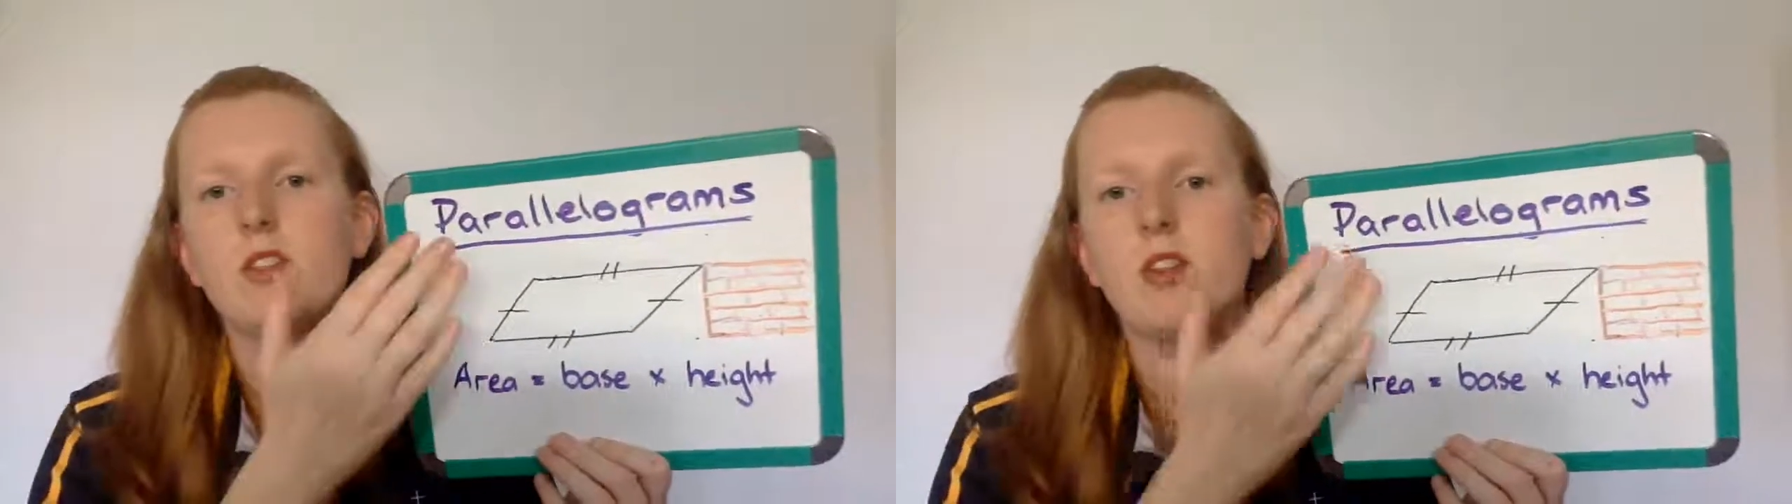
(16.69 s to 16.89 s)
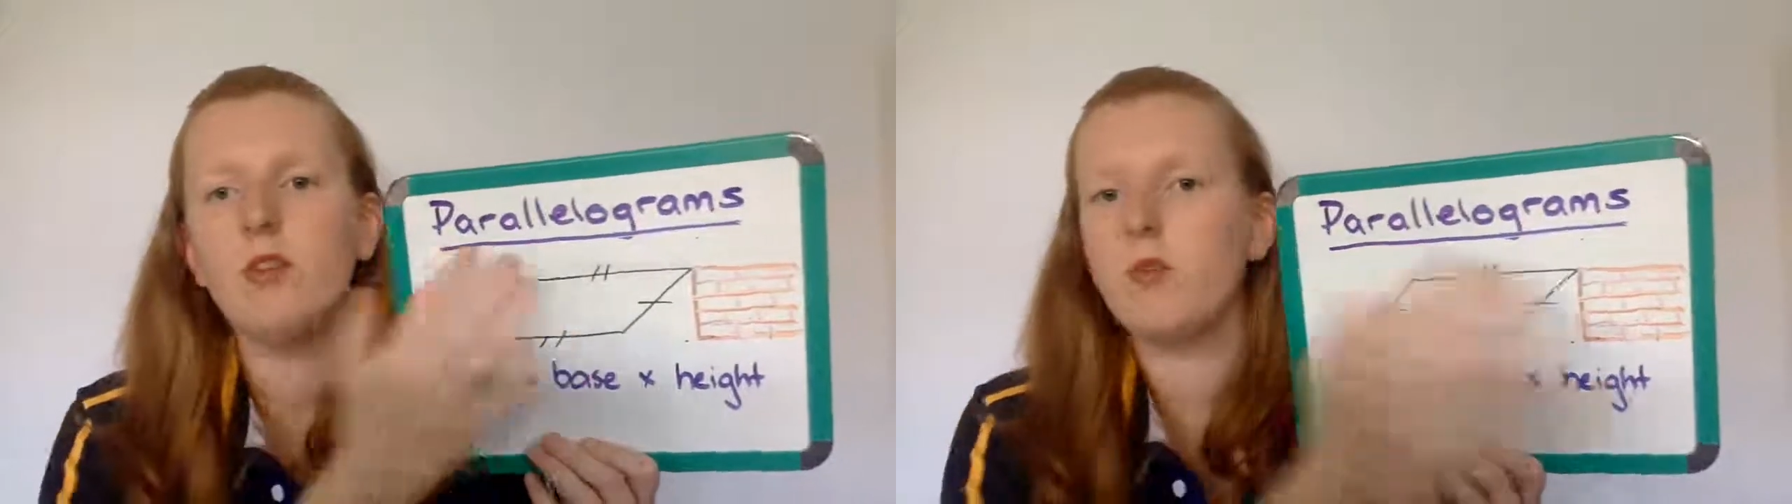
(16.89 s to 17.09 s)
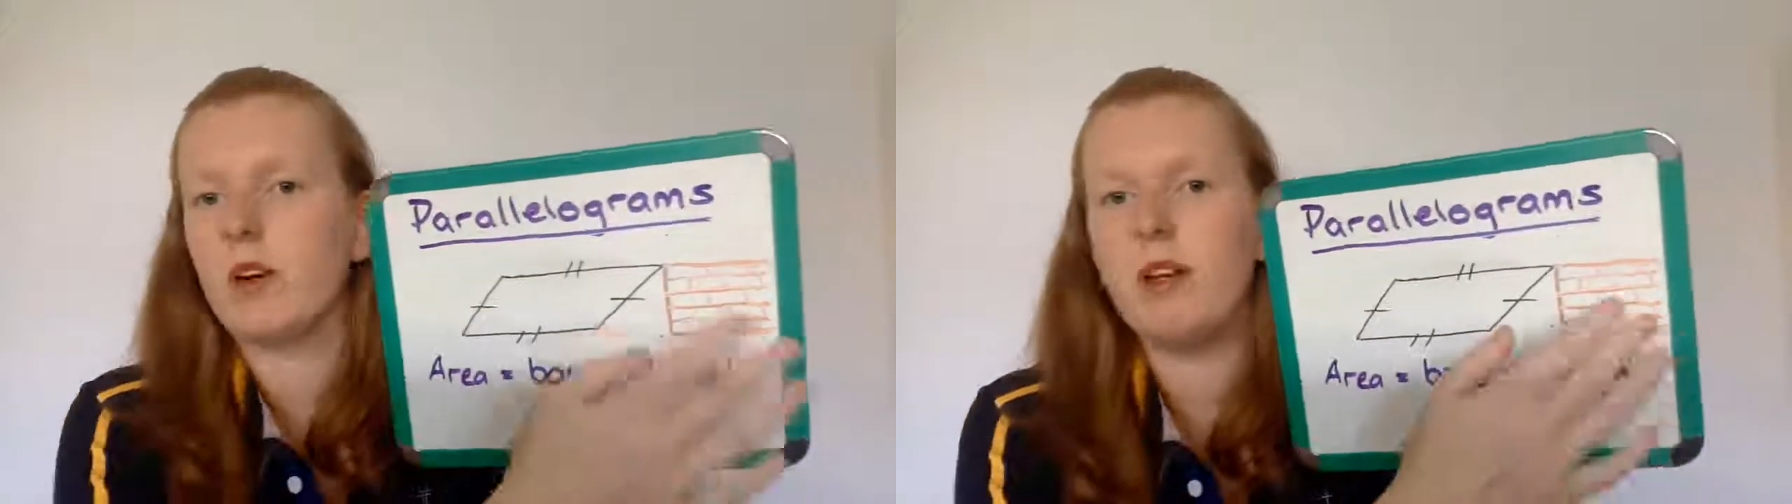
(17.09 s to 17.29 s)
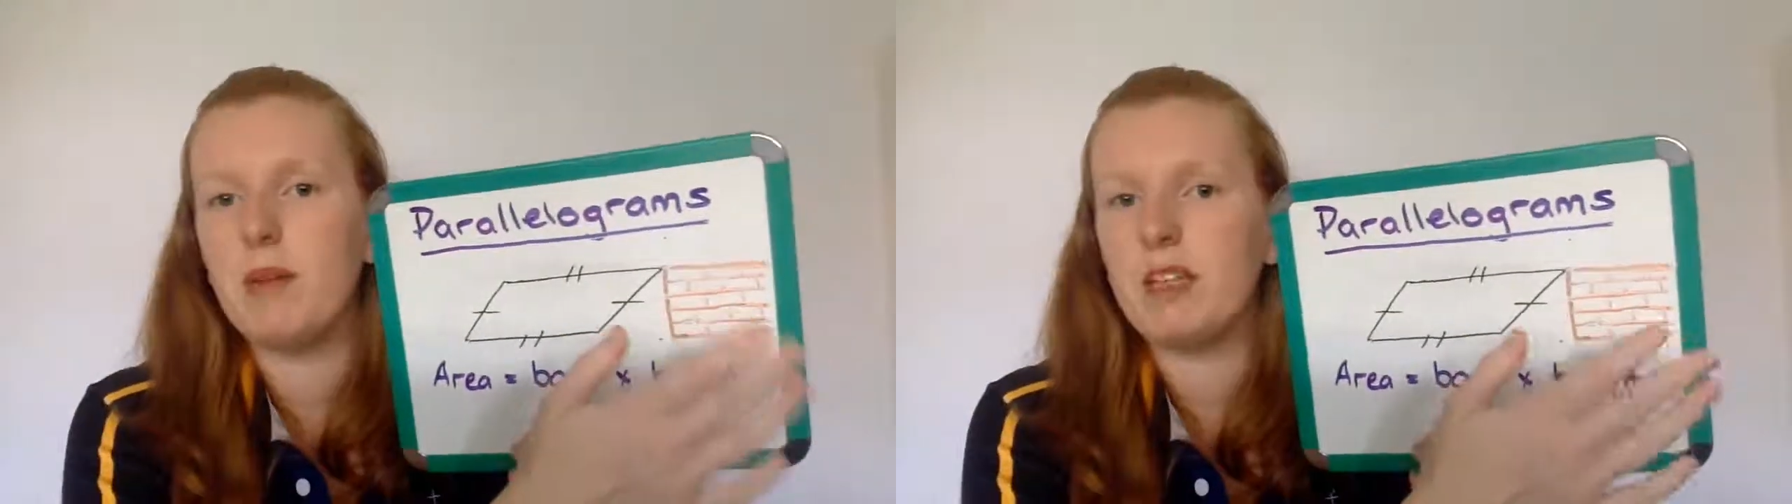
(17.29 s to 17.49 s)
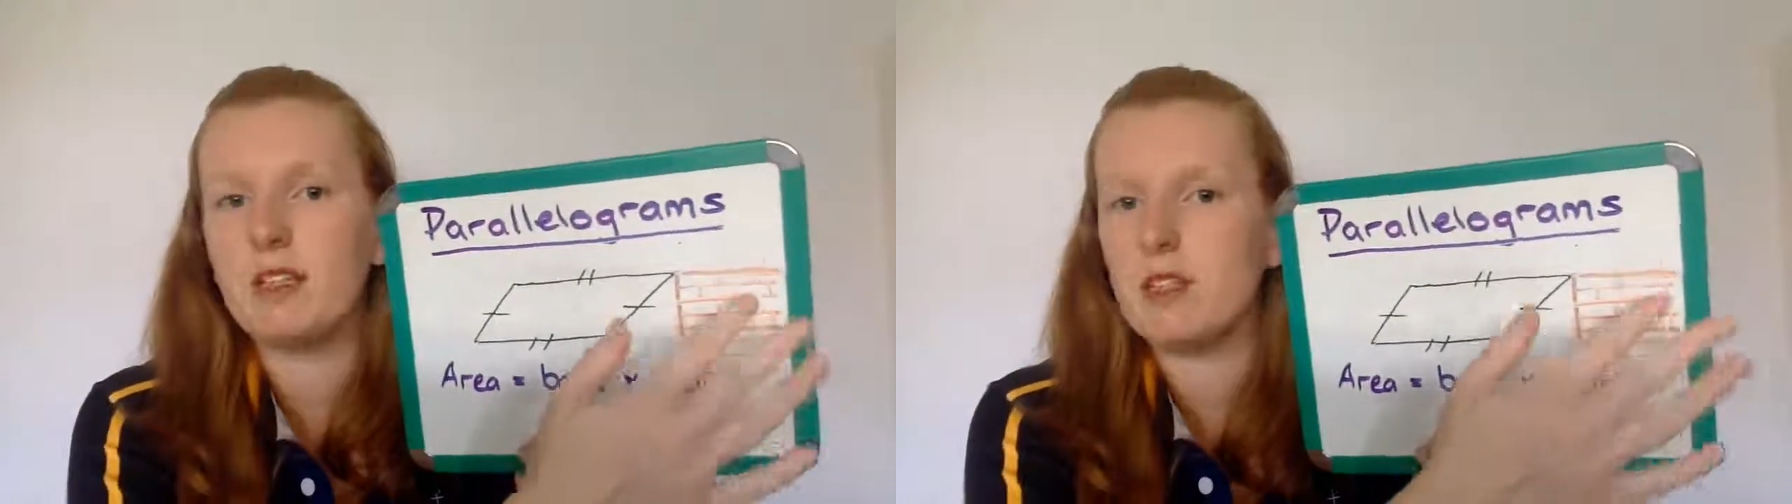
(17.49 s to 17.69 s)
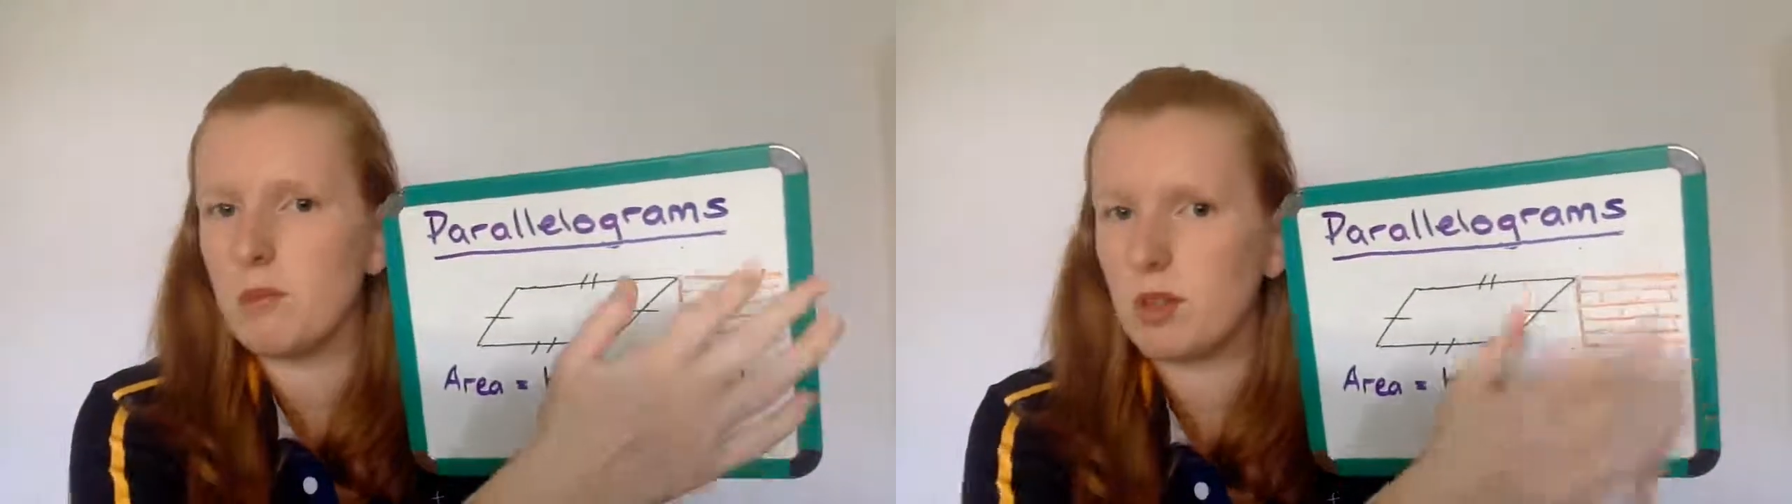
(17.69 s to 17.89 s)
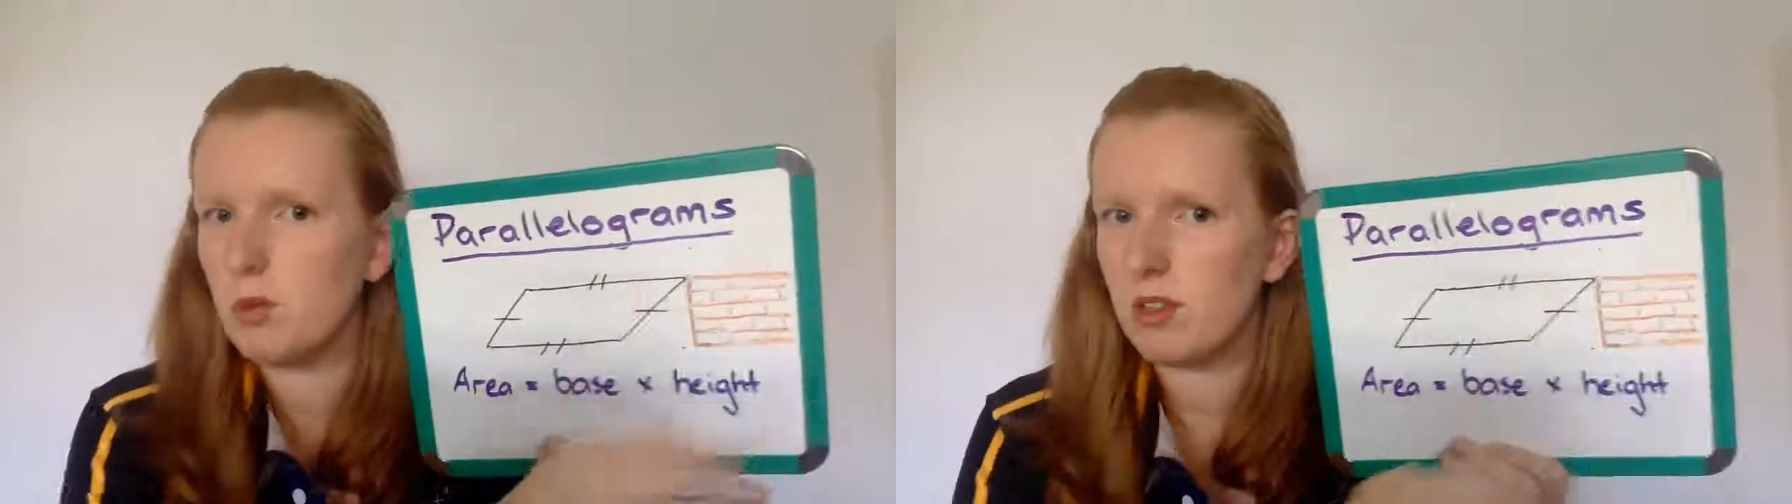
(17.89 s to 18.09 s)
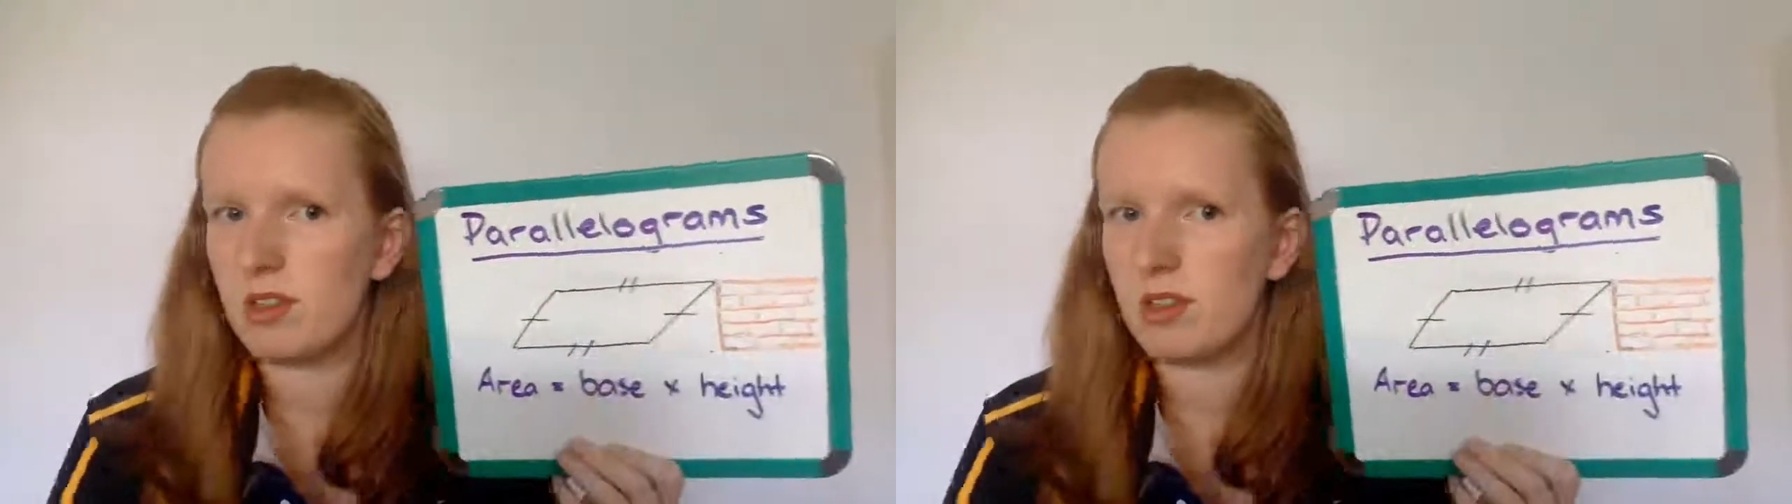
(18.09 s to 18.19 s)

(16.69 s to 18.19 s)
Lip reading: Don't worry about this little brick wall